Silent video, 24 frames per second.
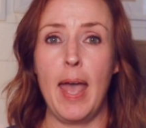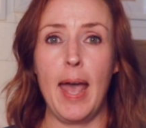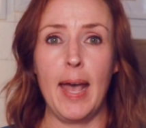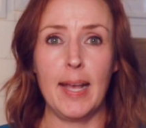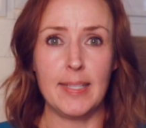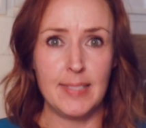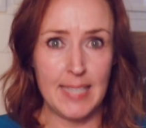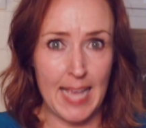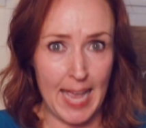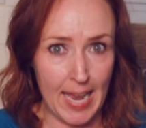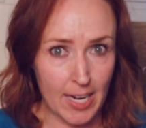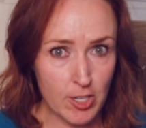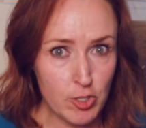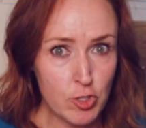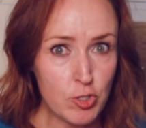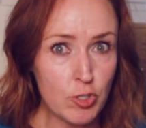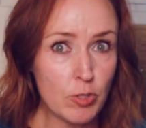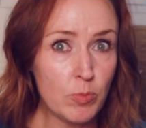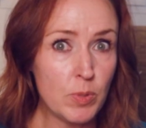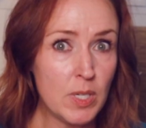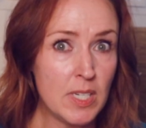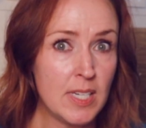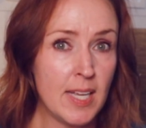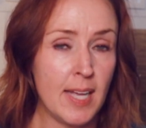as
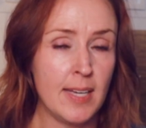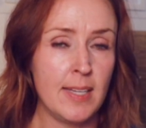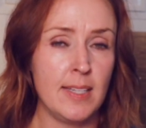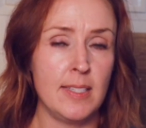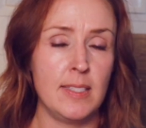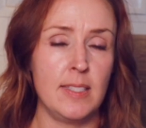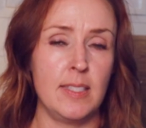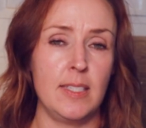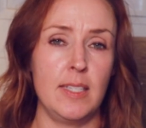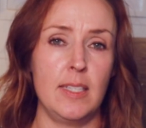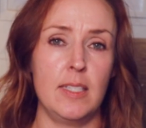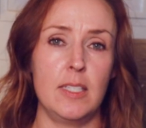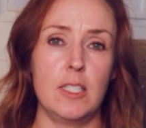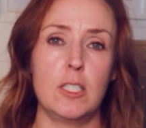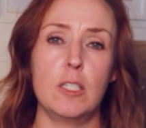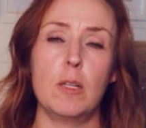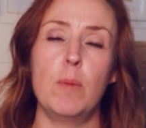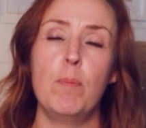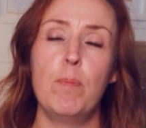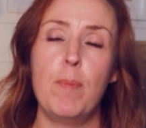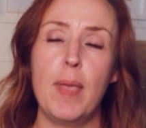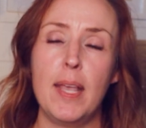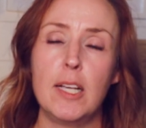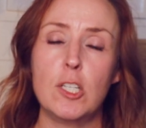extra redundancies to
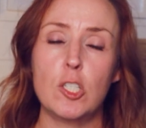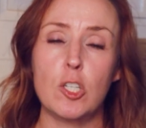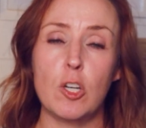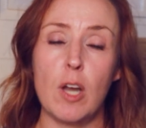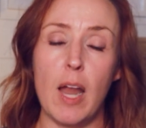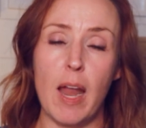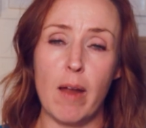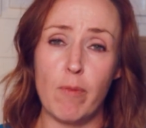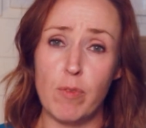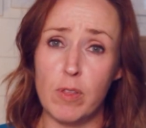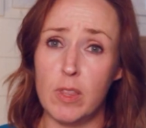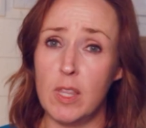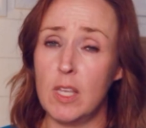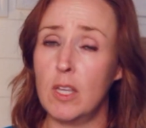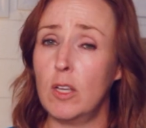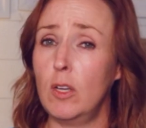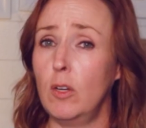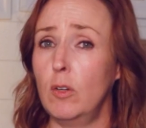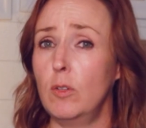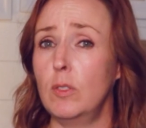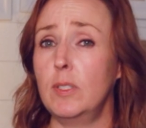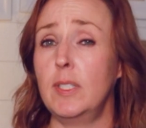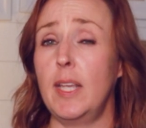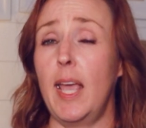make sure everything
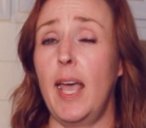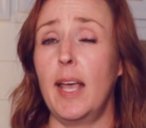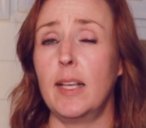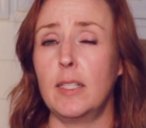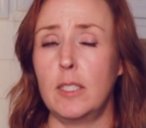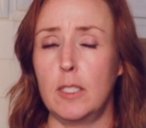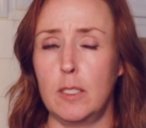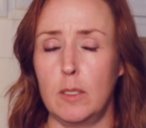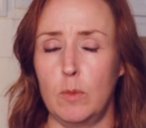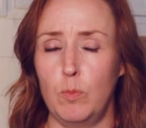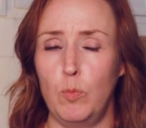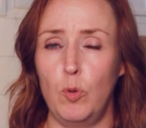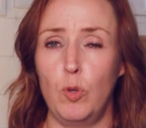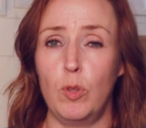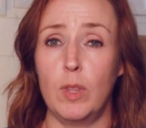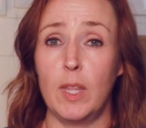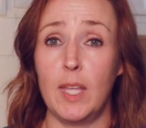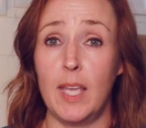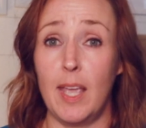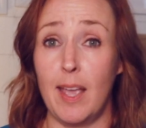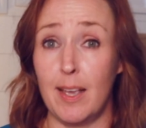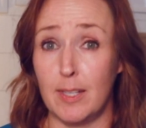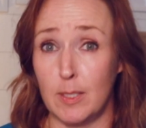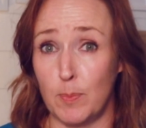goes as
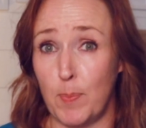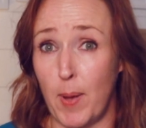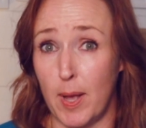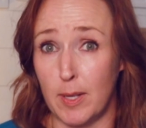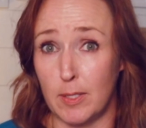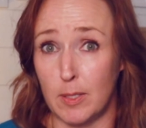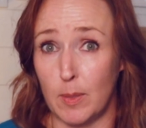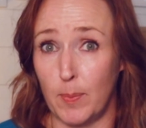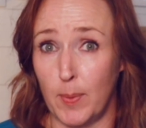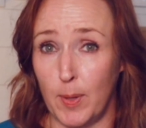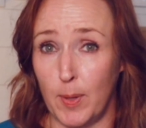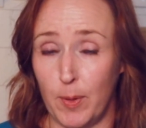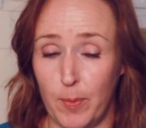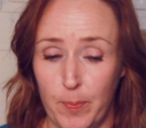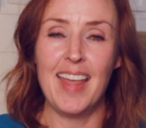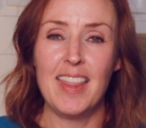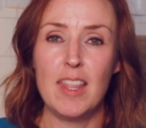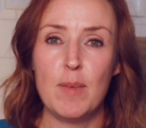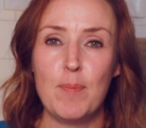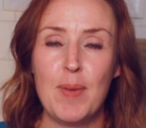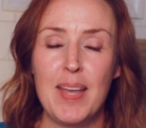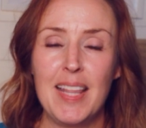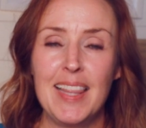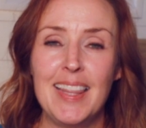smoothly as possible. And
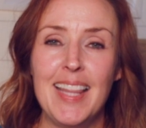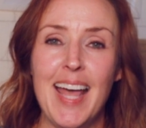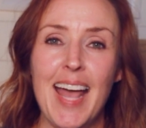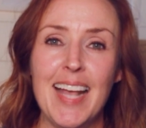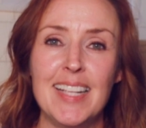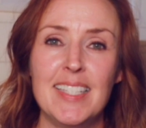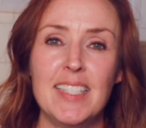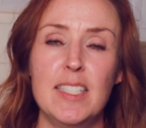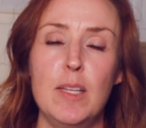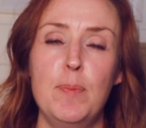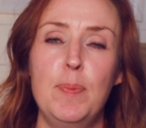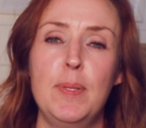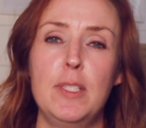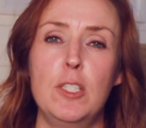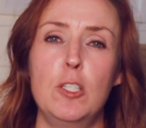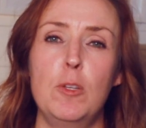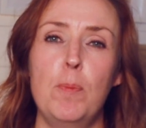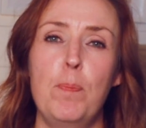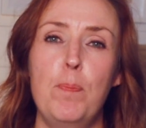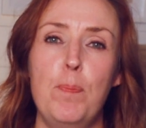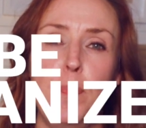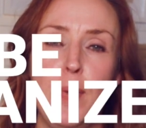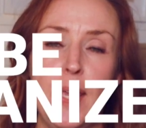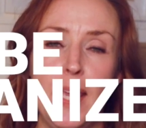then my last tip is to
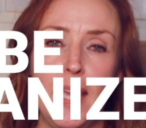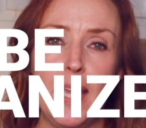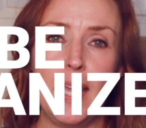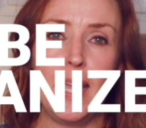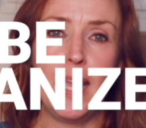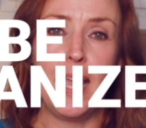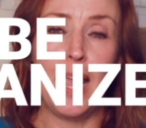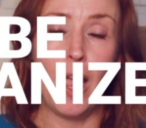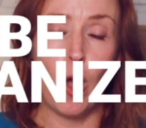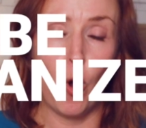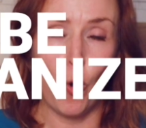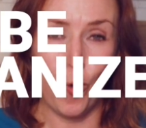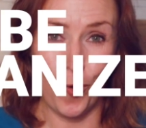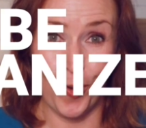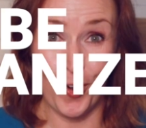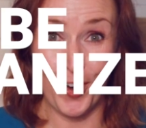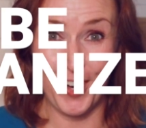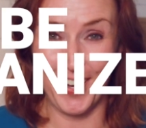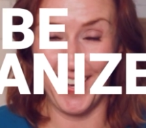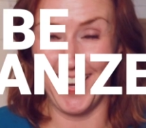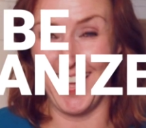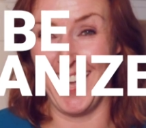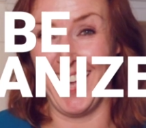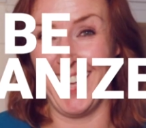be
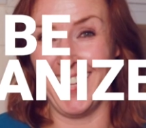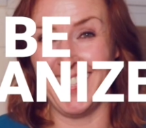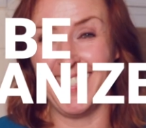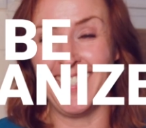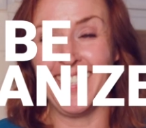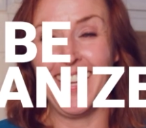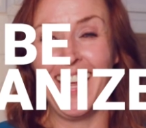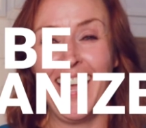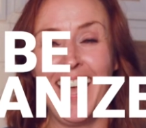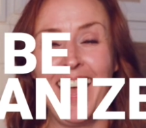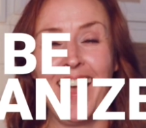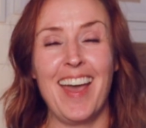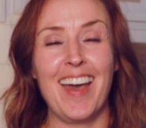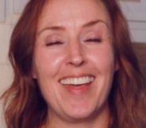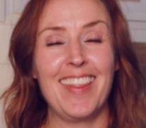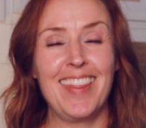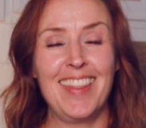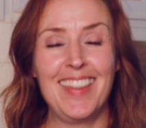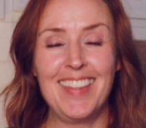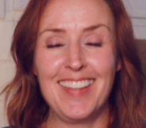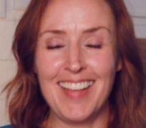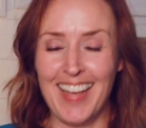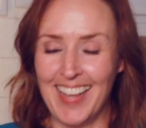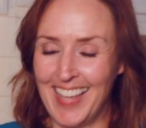organized.
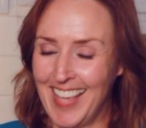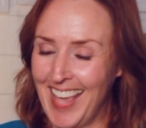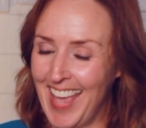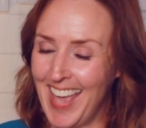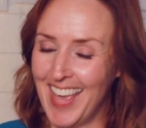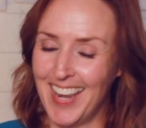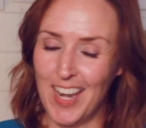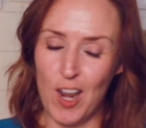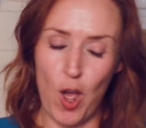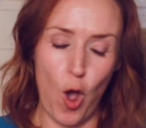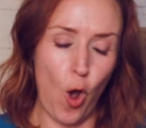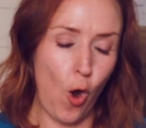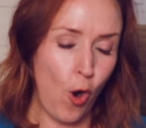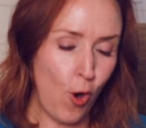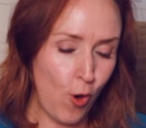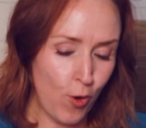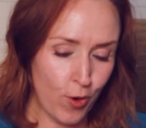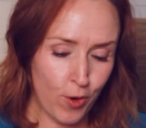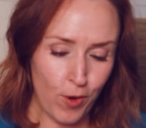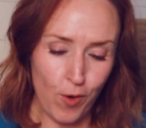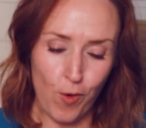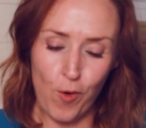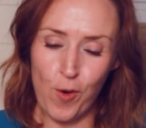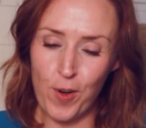Again,
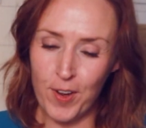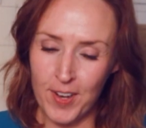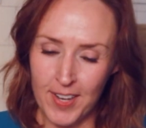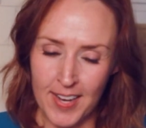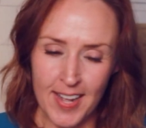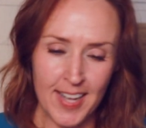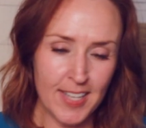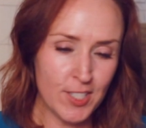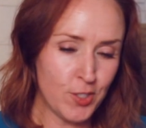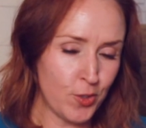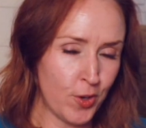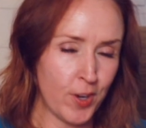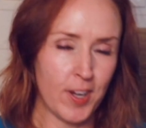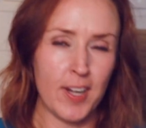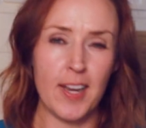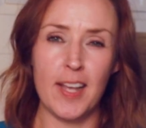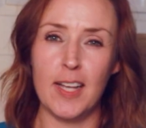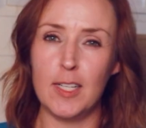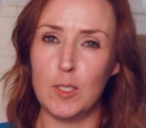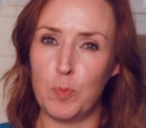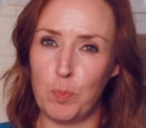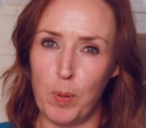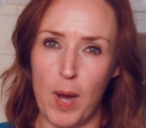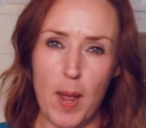organize,
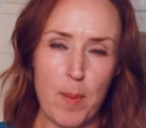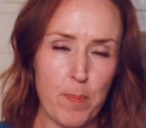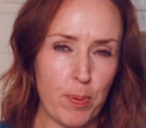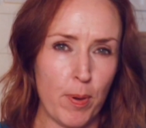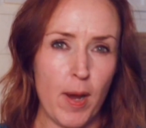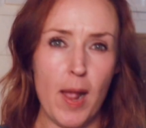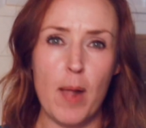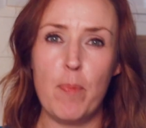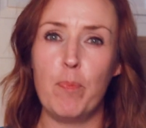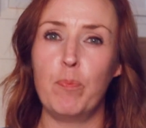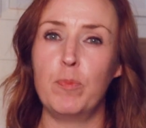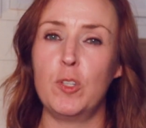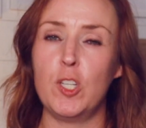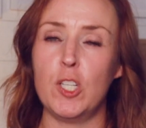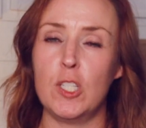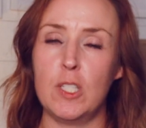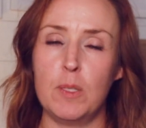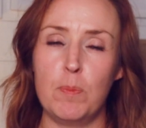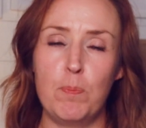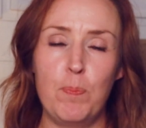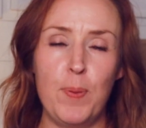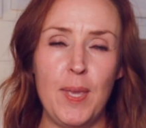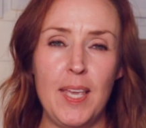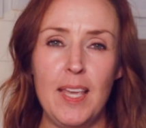prep,
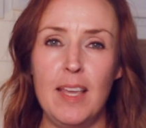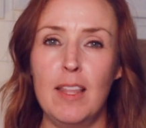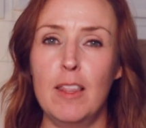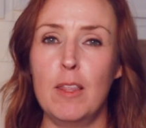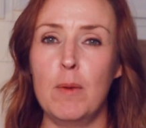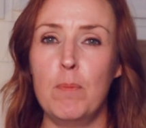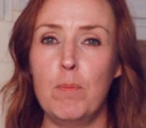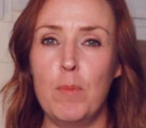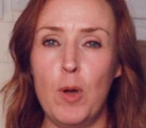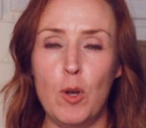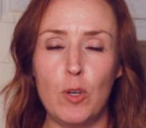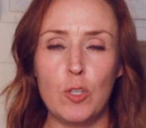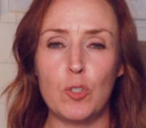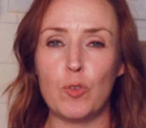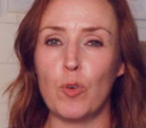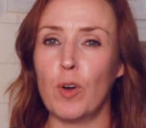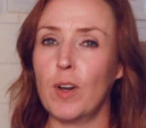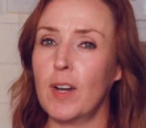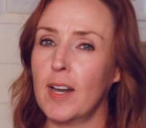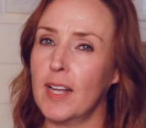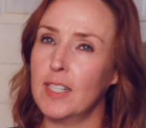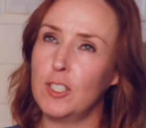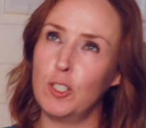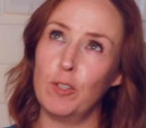just be the most
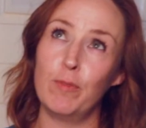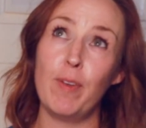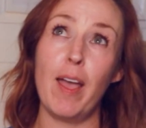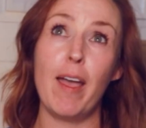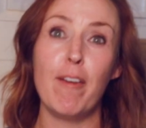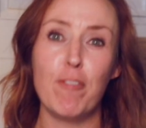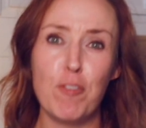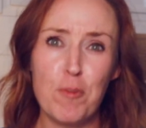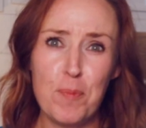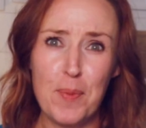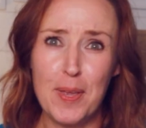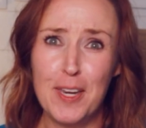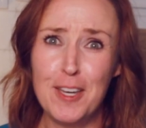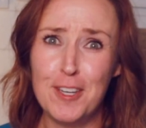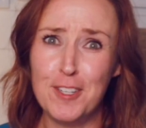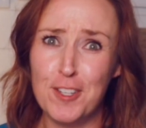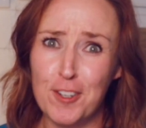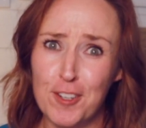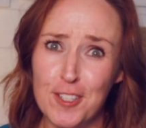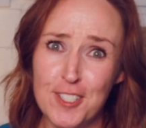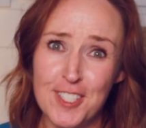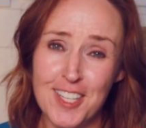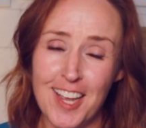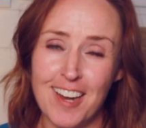organized you've ever been in
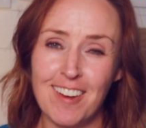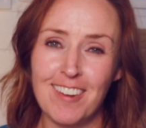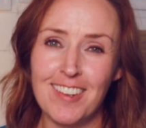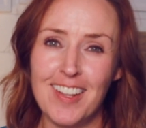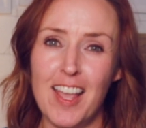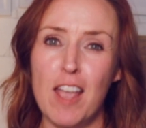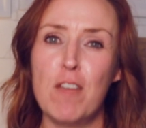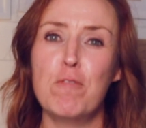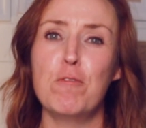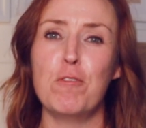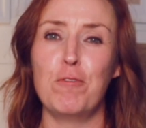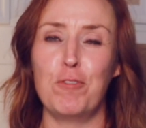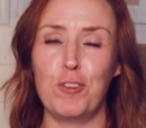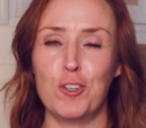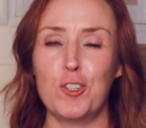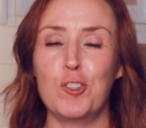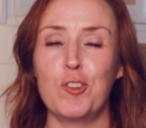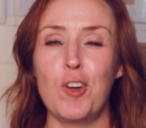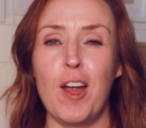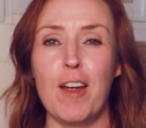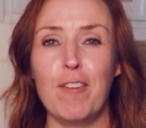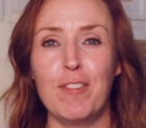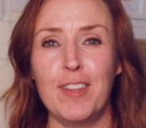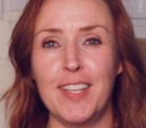your entire life if you're
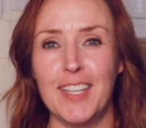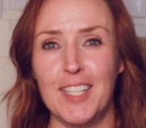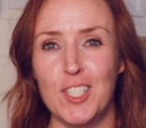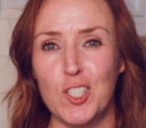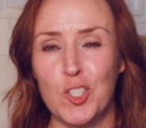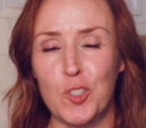traveling in